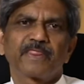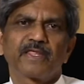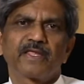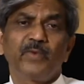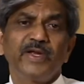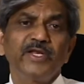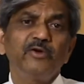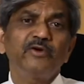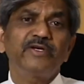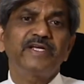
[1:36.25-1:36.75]

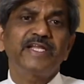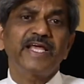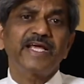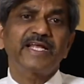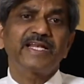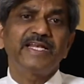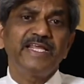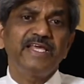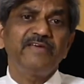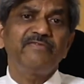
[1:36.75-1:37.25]
When you take
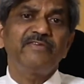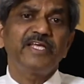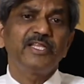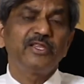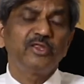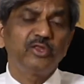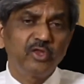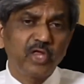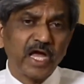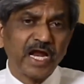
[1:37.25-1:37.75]
leave
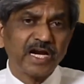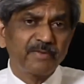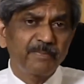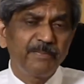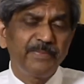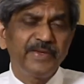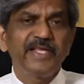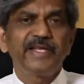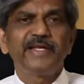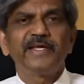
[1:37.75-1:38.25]
in
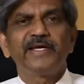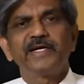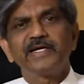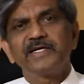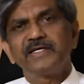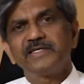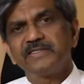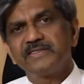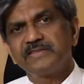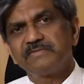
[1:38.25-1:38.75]
that
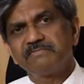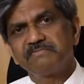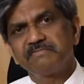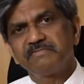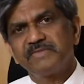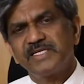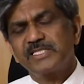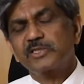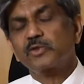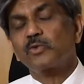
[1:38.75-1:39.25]
period,
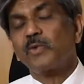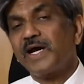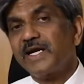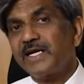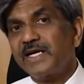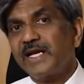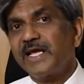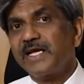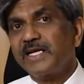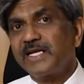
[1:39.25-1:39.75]
it's
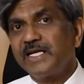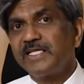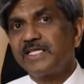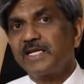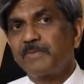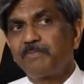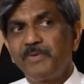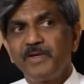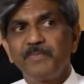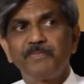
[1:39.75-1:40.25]
quite likely
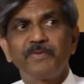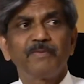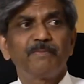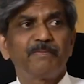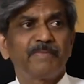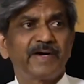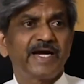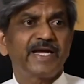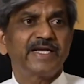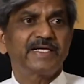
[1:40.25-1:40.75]
that people
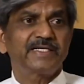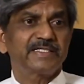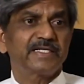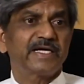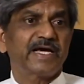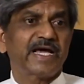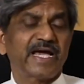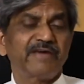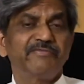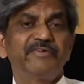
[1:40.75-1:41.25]
might
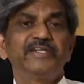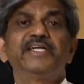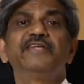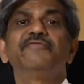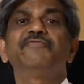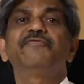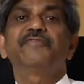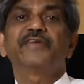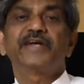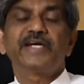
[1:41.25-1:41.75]
have a
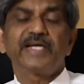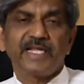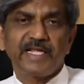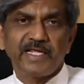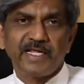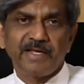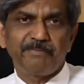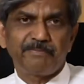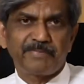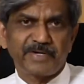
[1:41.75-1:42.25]

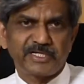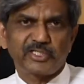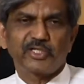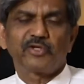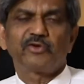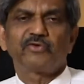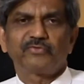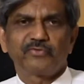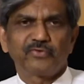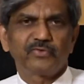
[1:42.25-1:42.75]
different
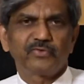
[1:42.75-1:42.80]
impression of